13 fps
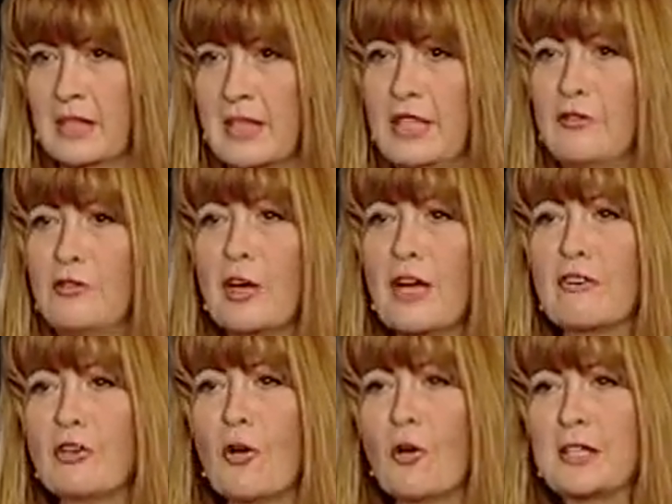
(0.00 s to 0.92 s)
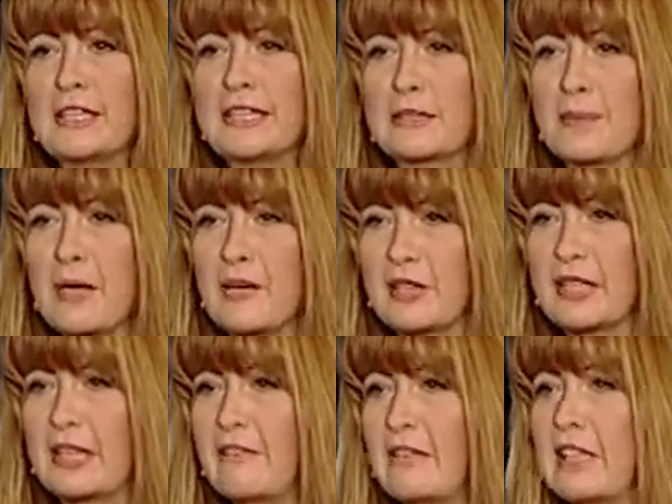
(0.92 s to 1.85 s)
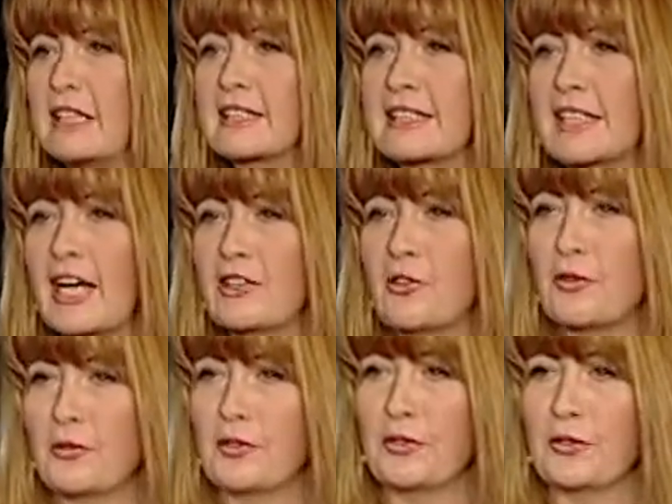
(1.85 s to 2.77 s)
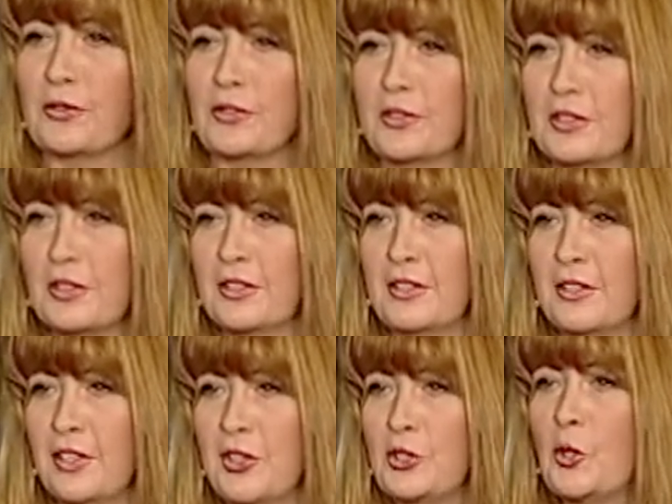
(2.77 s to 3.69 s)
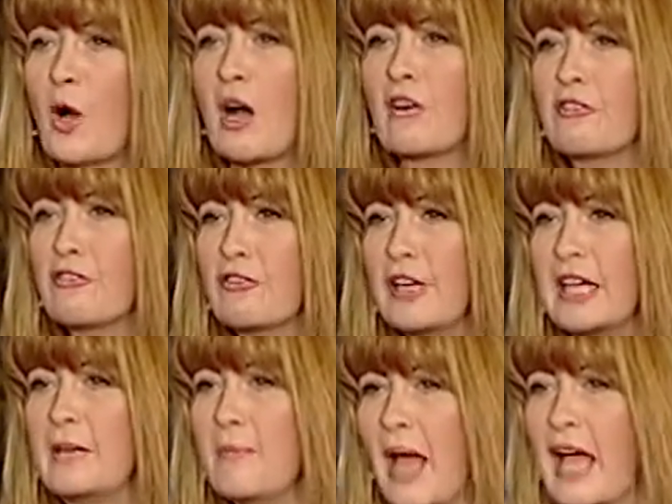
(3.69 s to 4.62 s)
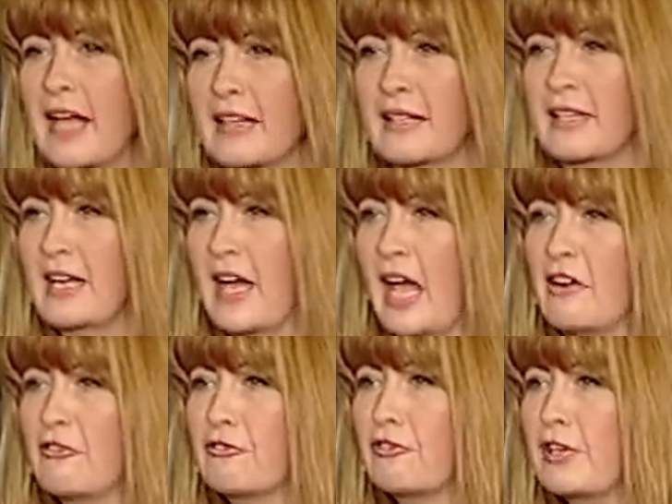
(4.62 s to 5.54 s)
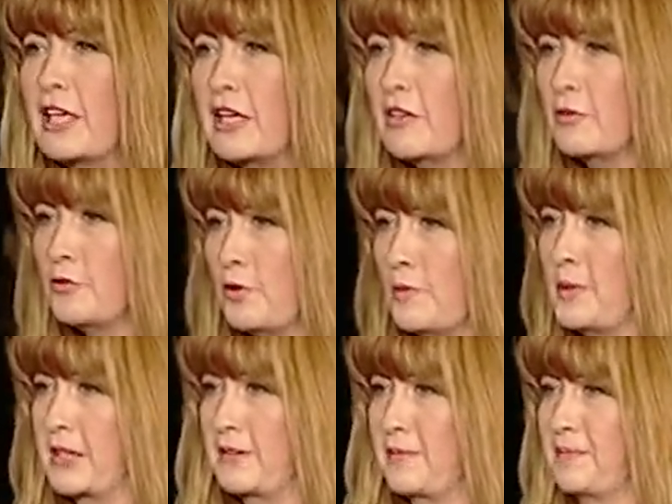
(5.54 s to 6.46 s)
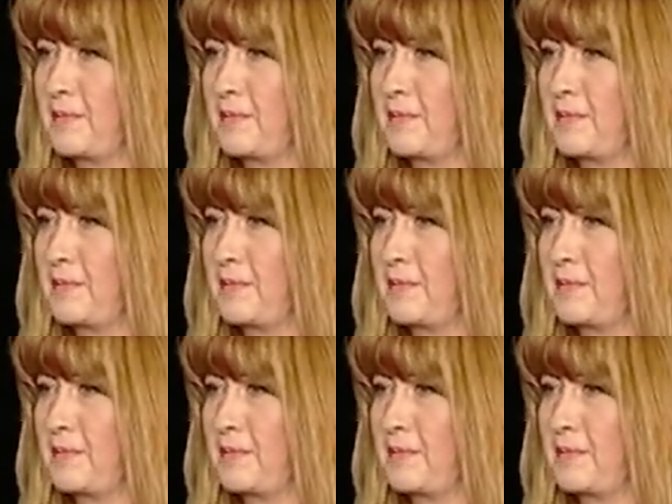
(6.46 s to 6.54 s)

If you have the Holy Spirit living inside of you, you are free man and free woman.